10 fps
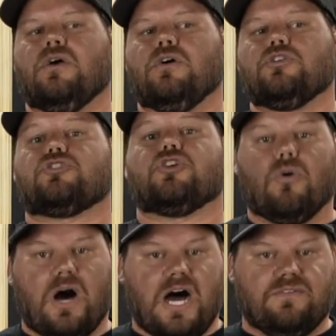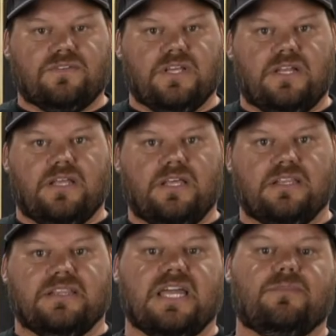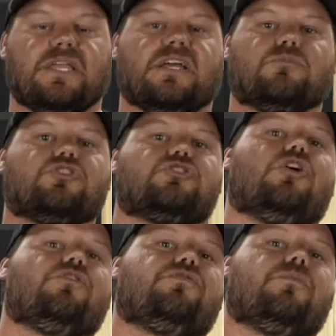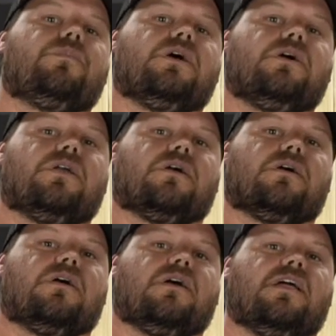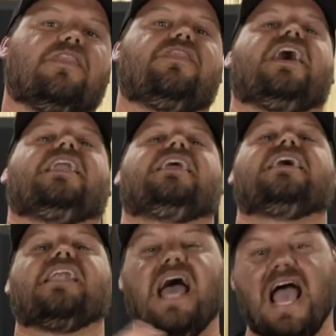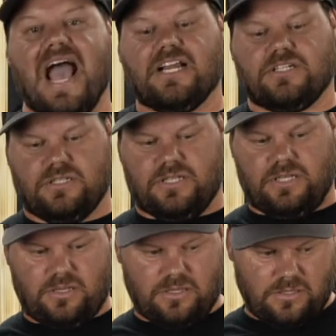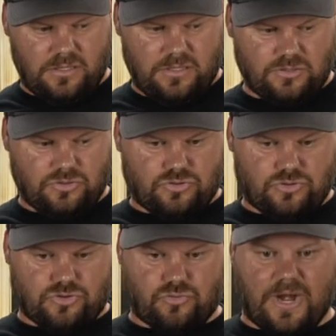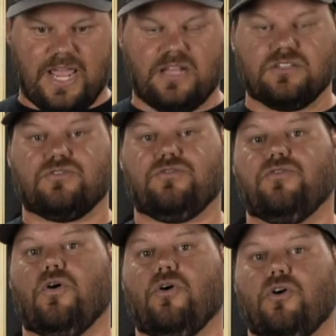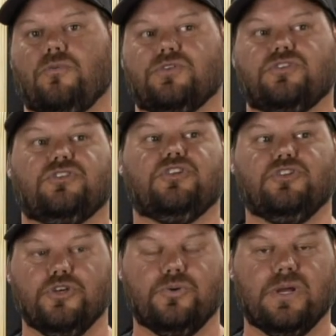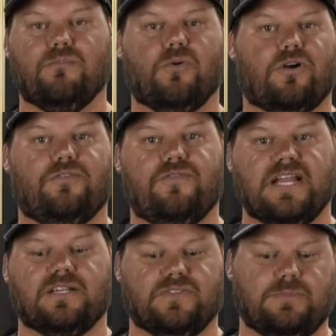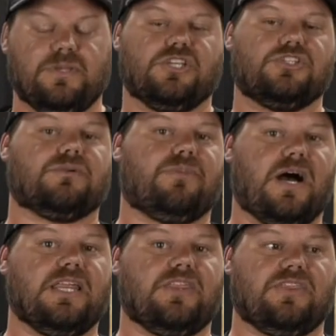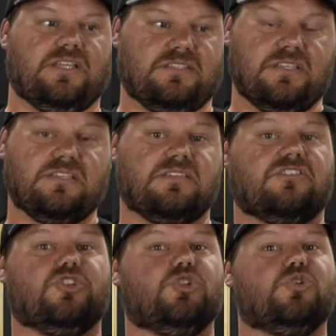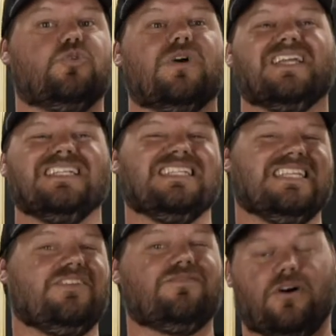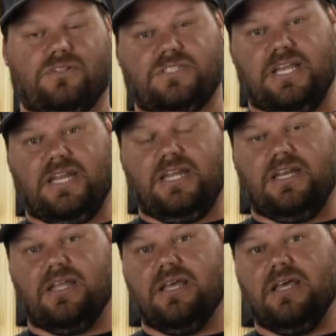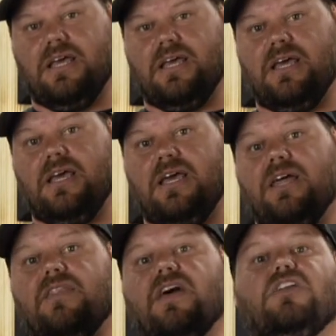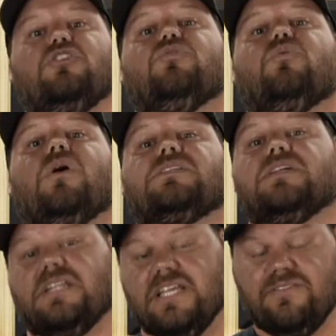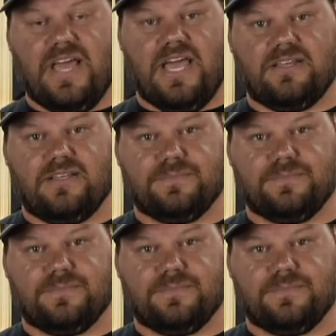so often that it becomes so familiar that it actually transforms to do it more effectively, because your body thinks this is the new default setting that you want to live at.